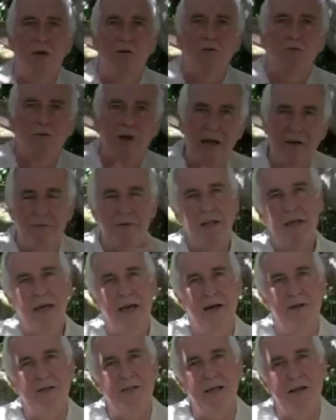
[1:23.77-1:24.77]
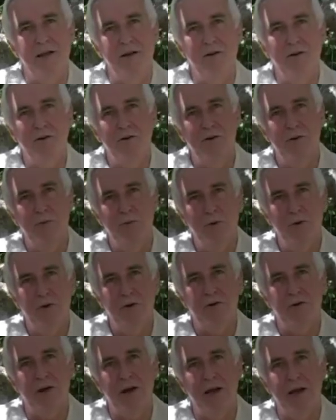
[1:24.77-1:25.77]
Right from the outset in lure
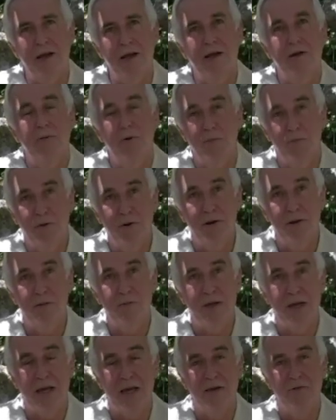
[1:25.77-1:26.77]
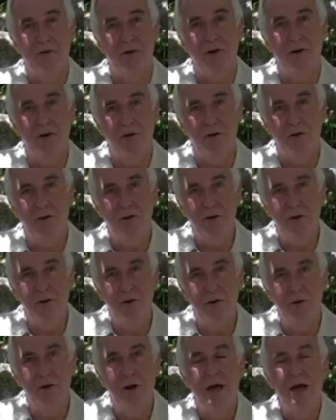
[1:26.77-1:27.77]
reward training, we're putting the behavior on
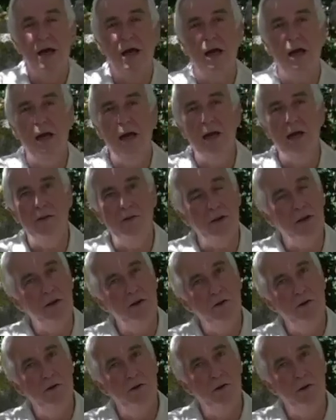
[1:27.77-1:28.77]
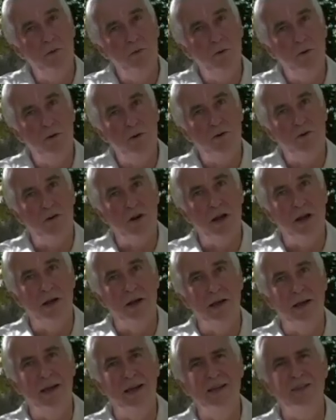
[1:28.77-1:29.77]
cue, and in lure reward
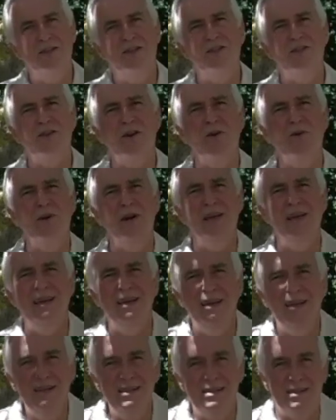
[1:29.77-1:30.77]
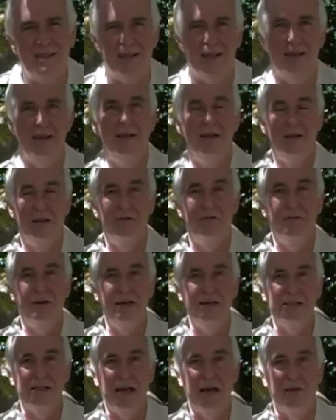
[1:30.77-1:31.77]
training, it's so easy to
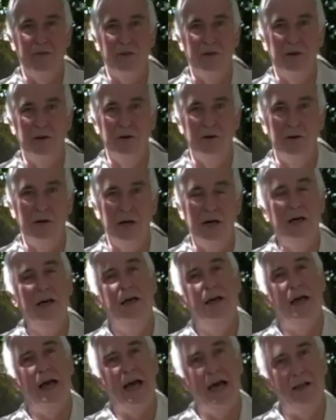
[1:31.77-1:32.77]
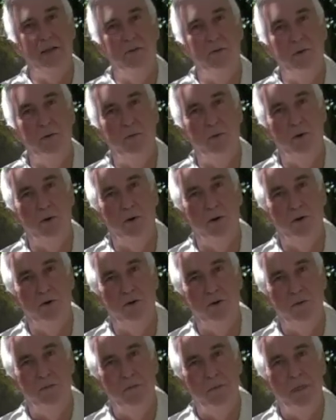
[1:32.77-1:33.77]
phase out the lure and the reward.
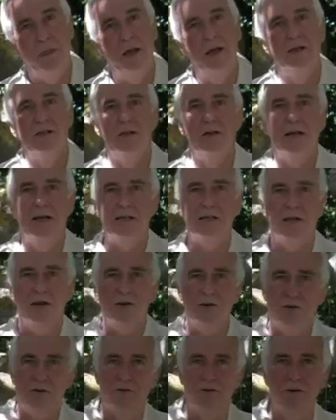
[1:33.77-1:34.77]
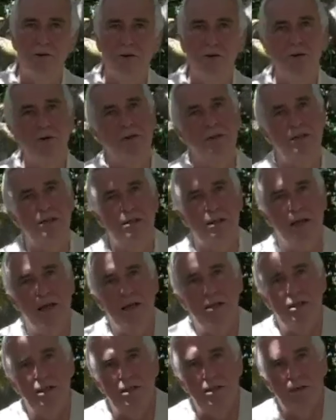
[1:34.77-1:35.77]
So let's go through the
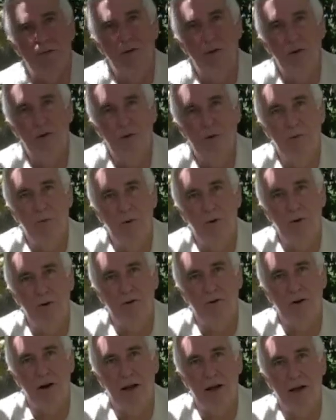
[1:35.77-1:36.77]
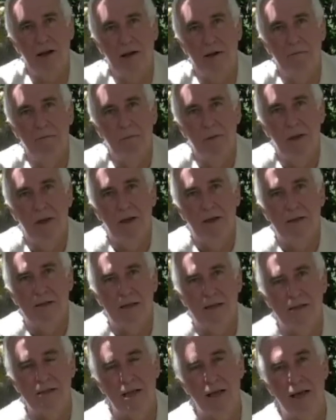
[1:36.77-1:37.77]
stages of lure reward training. As
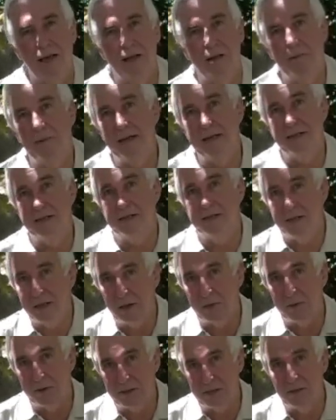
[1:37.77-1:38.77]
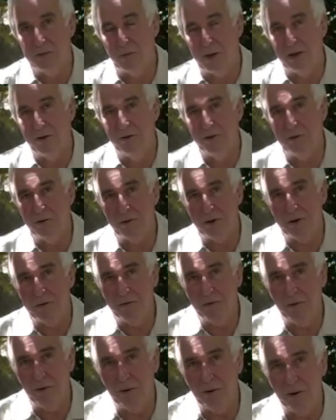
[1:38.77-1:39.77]
I said, the basic sequence is 1, 2, 3,
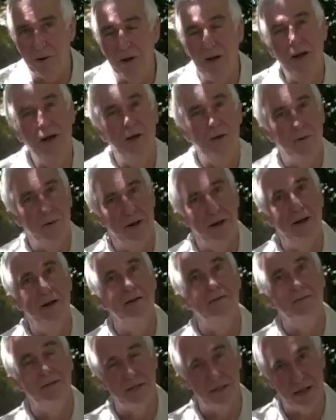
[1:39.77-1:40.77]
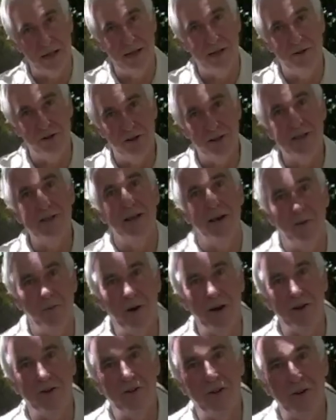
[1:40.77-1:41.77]
4. Well, the stages are
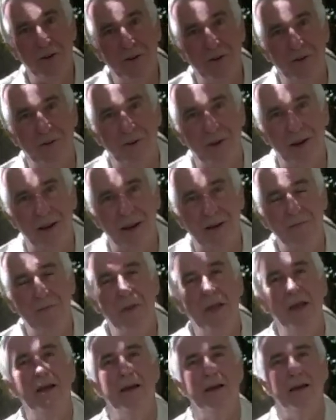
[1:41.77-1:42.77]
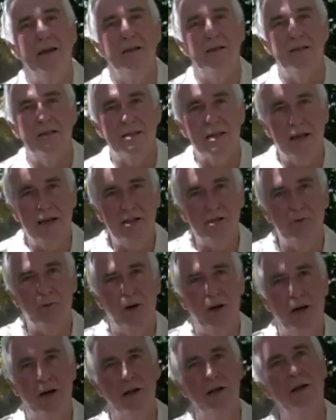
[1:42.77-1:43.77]
1, 2, 3. In stage
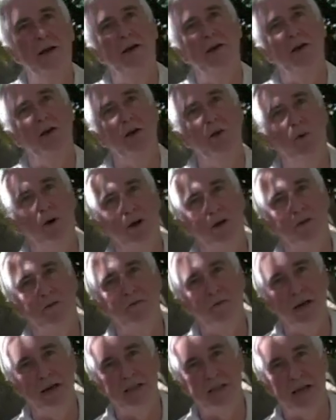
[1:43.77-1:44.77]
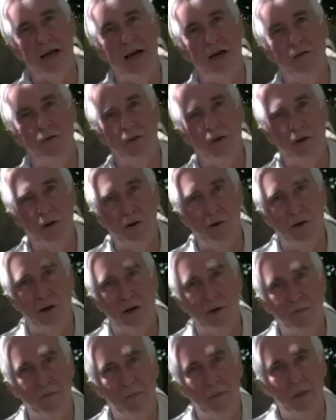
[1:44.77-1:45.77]
1, you want to phase out the
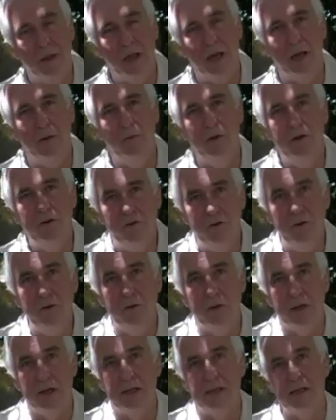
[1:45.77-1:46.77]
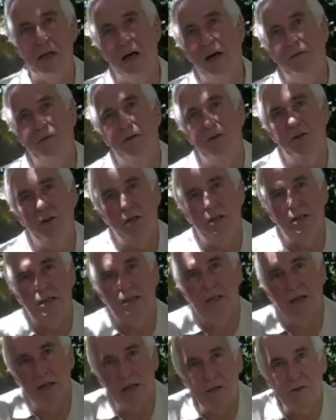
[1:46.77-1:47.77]
lure. And we do this after just
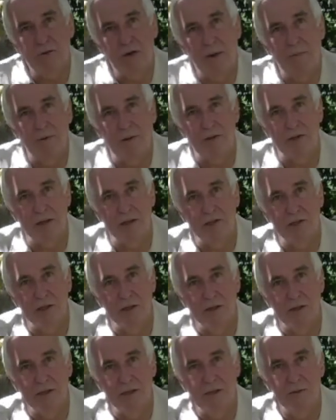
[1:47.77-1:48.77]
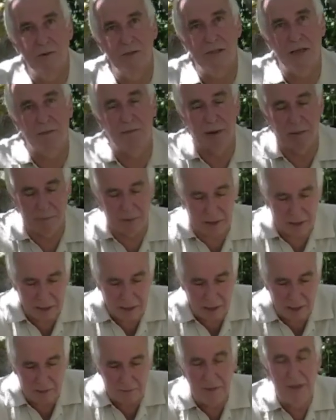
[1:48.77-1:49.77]
6 repetitions. We say puppy
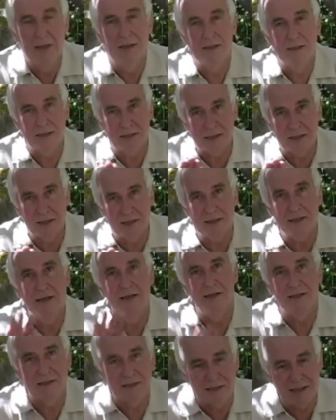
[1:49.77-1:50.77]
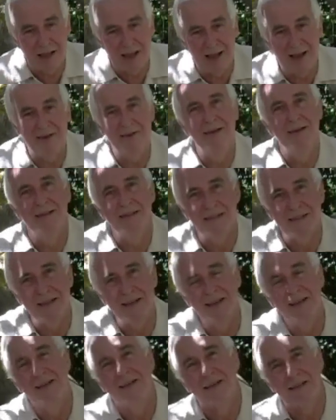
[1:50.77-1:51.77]
come, sit, down,
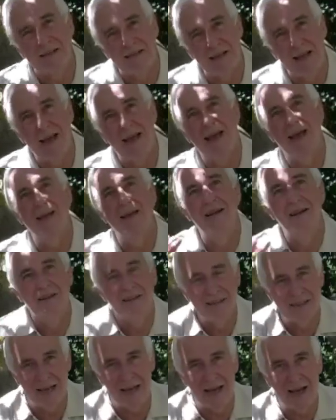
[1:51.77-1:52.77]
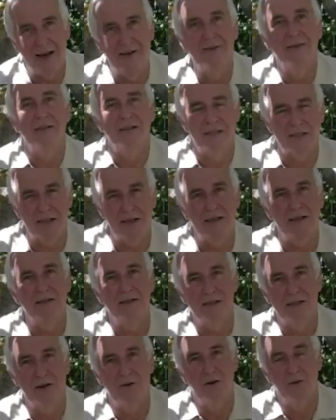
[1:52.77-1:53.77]
sit, stand, down, sit,
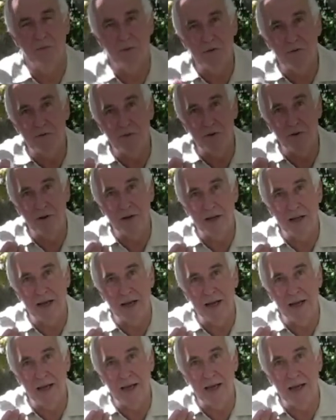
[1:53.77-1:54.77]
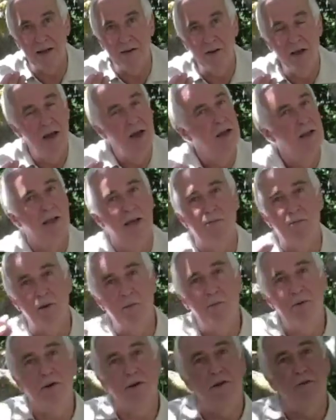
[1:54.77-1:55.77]
and so on with food in our hand. Then we
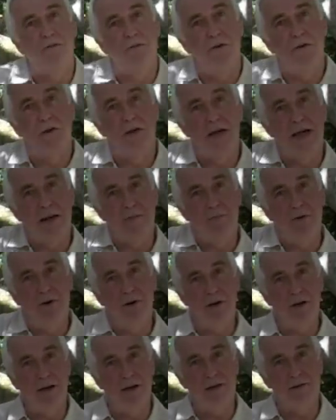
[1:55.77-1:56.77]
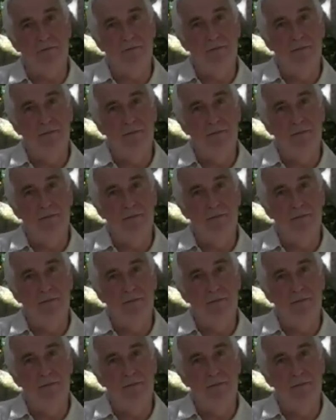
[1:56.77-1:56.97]
put the food in our pocket